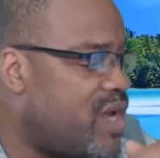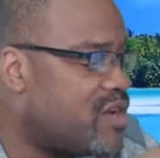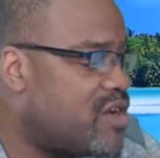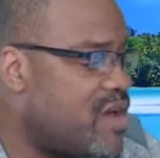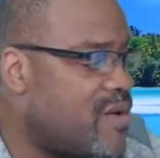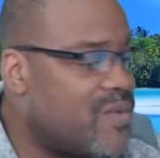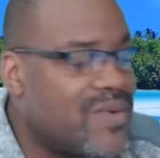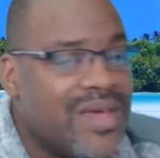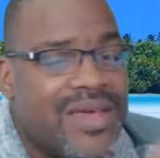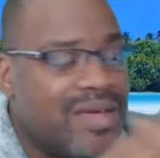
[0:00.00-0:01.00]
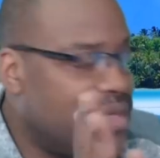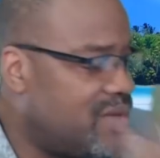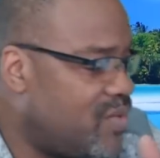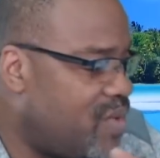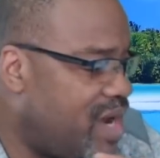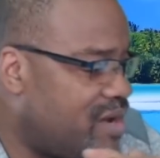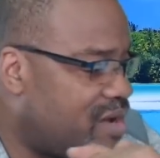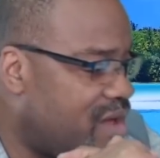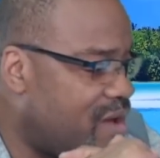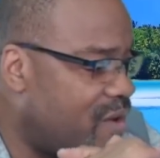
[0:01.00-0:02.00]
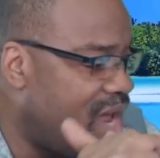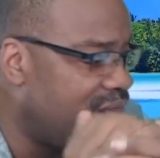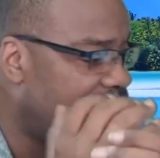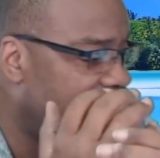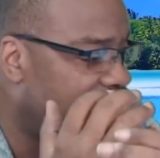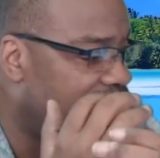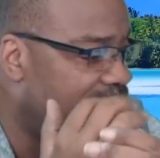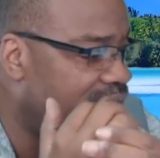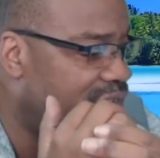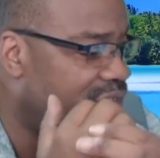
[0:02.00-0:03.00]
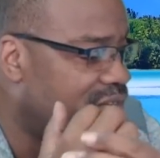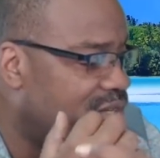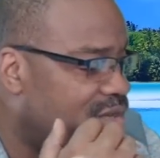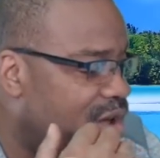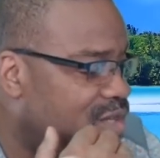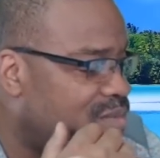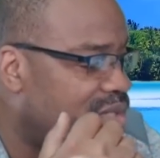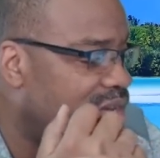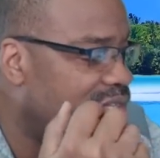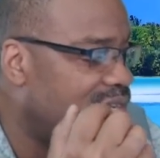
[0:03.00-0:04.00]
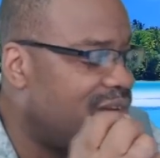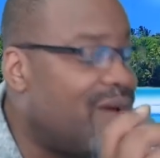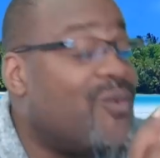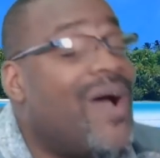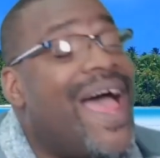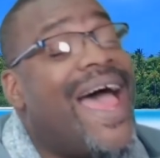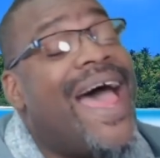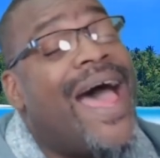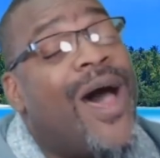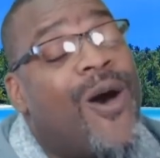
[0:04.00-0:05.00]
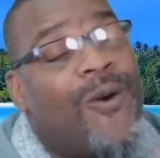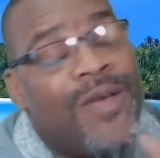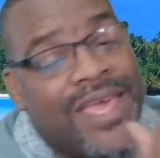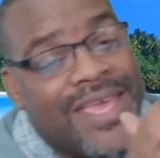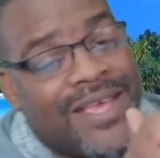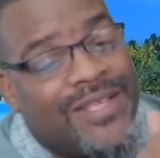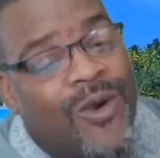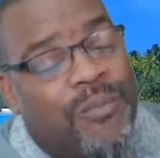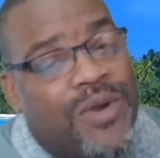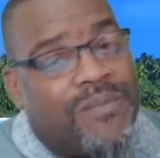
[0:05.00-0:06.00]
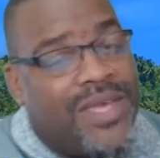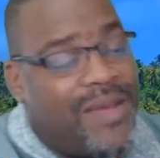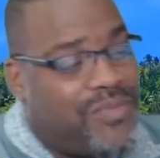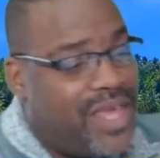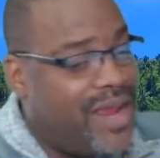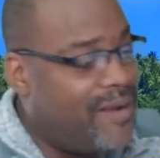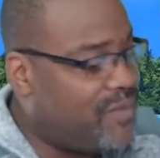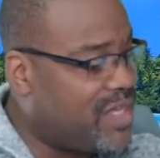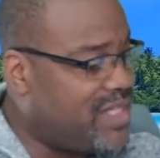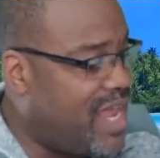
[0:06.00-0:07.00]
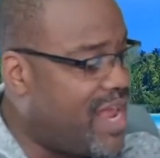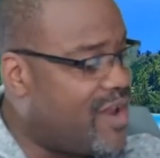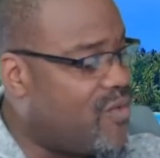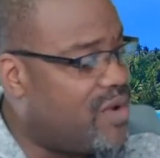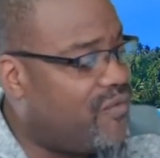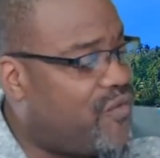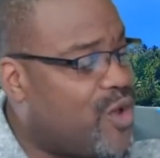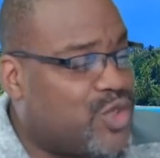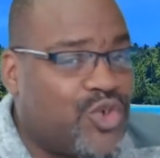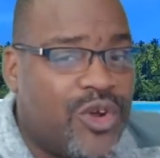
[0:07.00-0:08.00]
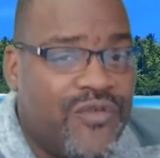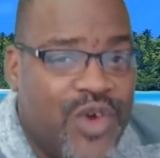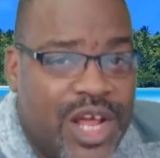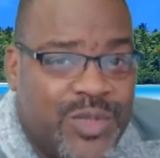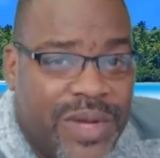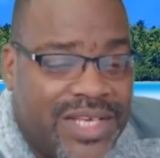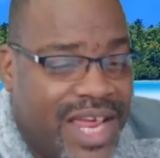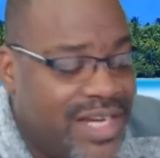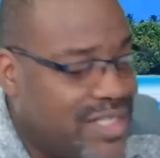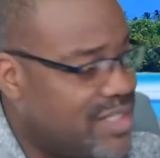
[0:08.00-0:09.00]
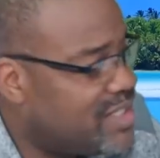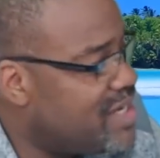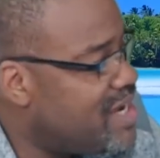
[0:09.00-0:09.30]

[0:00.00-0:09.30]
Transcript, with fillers: Way to go. Way to go. Anything Glenn does is awesome, says Eha. Wow. Don't put me up there because then I don't want to fall short of your expectations.